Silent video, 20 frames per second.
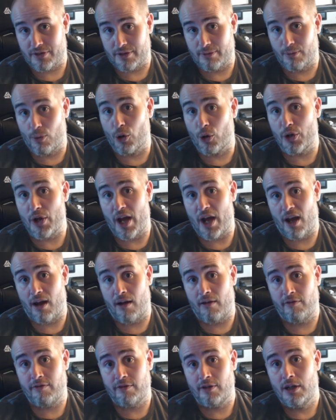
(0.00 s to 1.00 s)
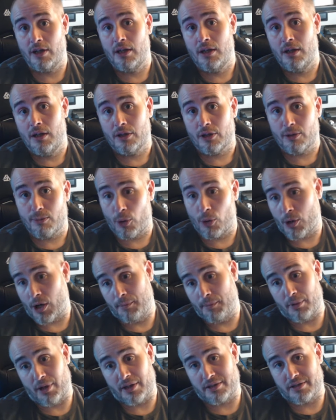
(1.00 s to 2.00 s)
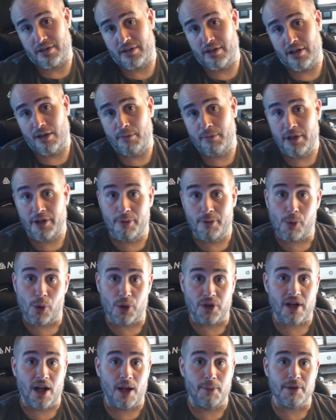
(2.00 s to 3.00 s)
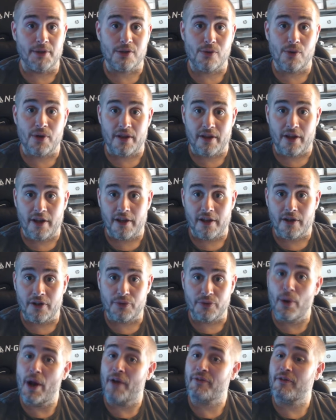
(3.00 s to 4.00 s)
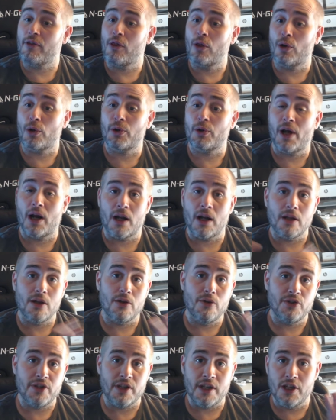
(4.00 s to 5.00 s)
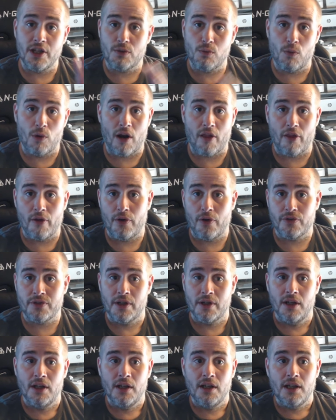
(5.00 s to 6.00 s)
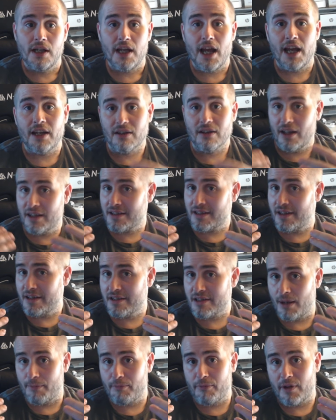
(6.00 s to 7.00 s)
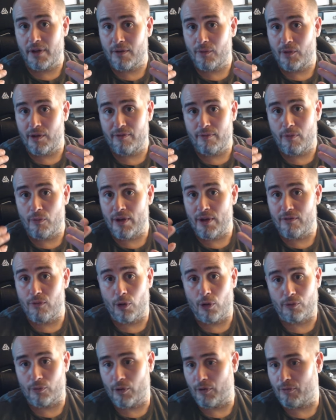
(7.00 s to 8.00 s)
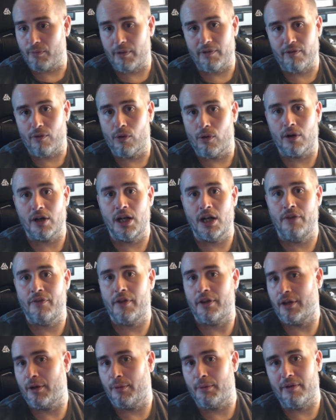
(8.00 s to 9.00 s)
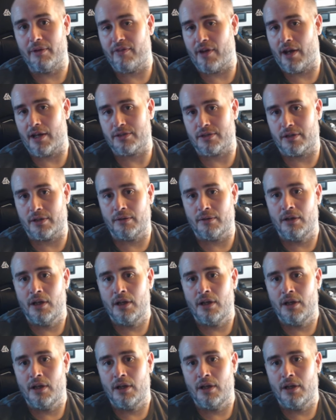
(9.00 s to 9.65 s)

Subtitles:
The more you have, the more complex it's going to be, the more time it's going to take because you have to learn how to use each one of those unless it's something we've worked with before, and then it'll be faster.